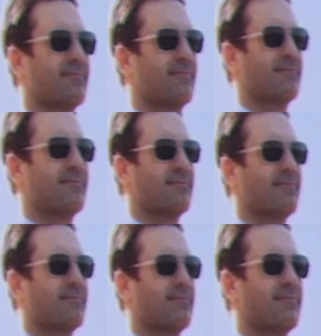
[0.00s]

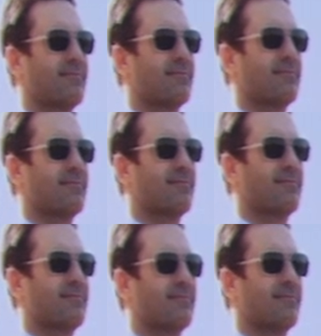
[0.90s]

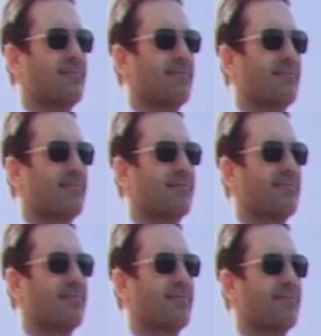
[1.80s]

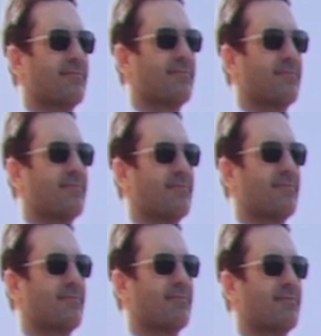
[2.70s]

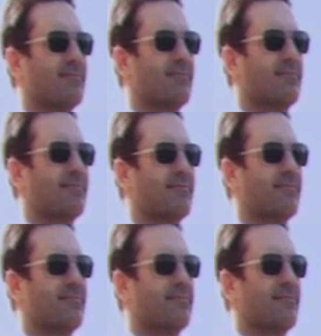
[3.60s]

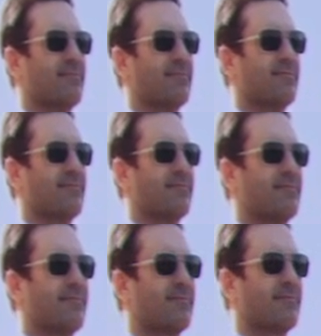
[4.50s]

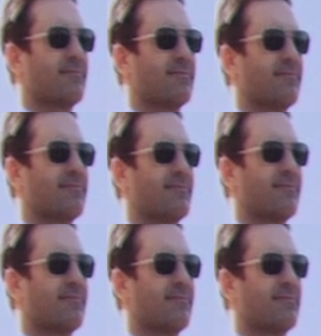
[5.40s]

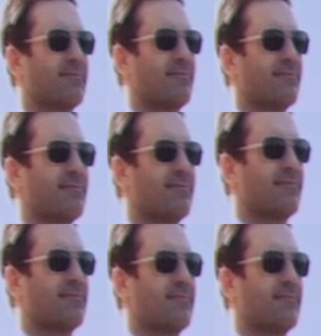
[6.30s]
(not speaking)